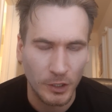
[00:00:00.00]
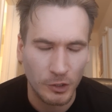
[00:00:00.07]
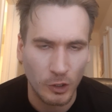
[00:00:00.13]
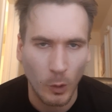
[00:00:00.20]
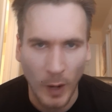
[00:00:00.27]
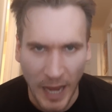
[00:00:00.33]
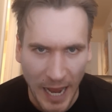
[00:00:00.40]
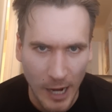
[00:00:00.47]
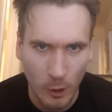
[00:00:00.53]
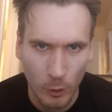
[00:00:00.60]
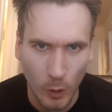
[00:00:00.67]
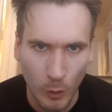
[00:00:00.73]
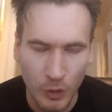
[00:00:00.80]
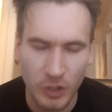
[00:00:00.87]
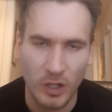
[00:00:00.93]
So a hair
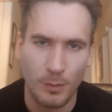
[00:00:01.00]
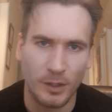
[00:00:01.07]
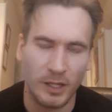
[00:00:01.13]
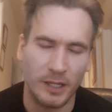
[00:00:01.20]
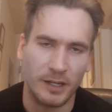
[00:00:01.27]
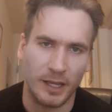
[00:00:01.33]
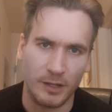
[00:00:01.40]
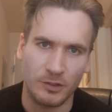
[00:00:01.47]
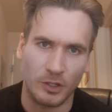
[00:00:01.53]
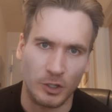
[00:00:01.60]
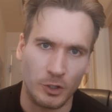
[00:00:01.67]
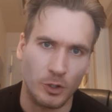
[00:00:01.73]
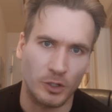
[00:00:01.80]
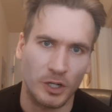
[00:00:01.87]
growth stimulant isn't good